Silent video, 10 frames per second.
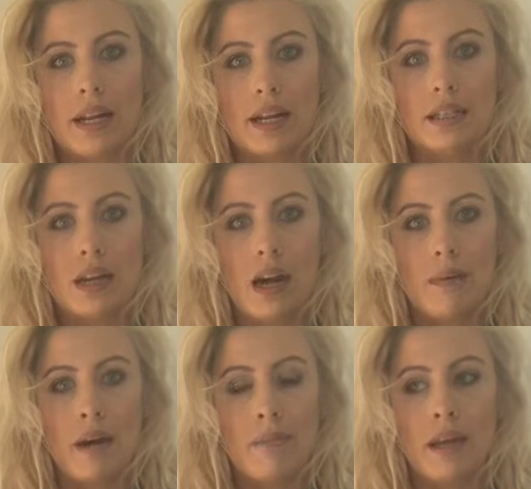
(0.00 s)
next
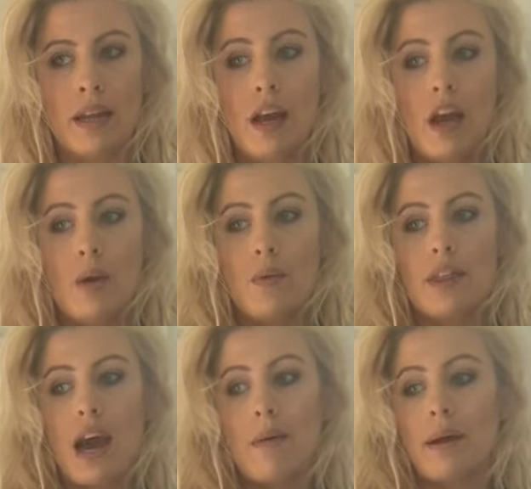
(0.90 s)
time I mean
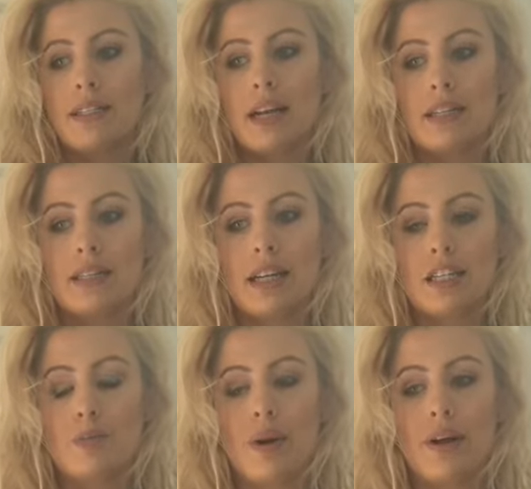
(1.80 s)
without my dancing
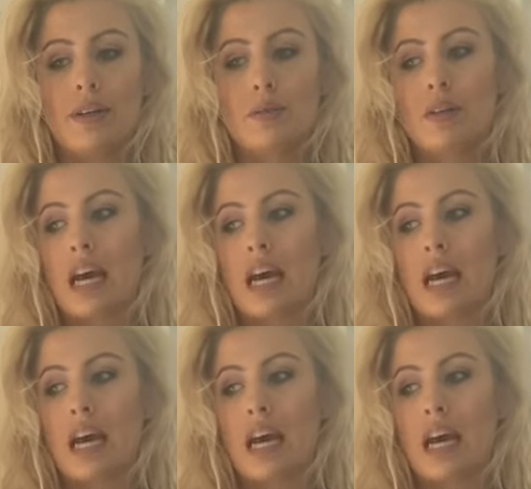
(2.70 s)
experience